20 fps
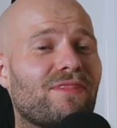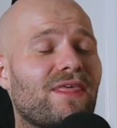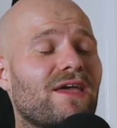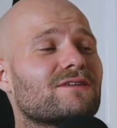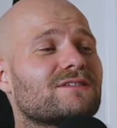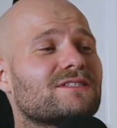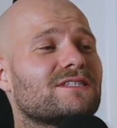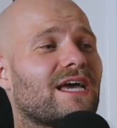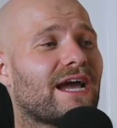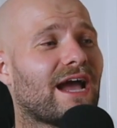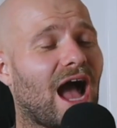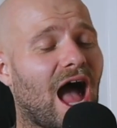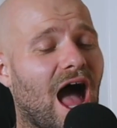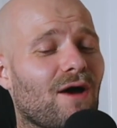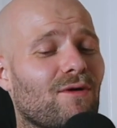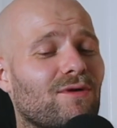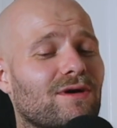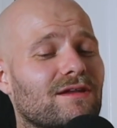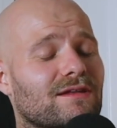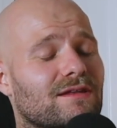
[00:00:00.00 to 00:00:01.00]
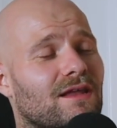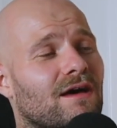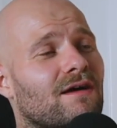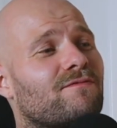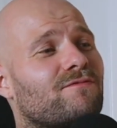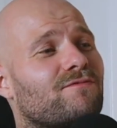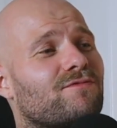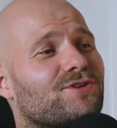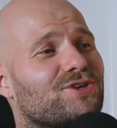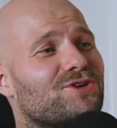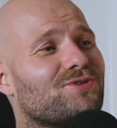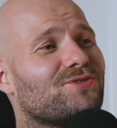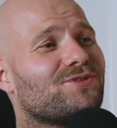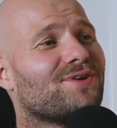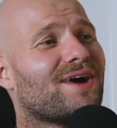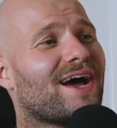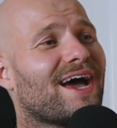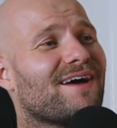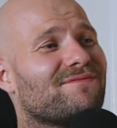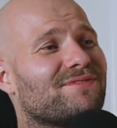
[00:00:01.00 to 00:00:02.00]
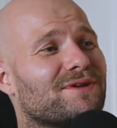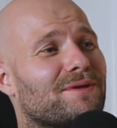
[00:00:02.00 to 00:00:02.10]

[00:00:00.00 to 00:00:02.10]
they're saying, I would love for you to have an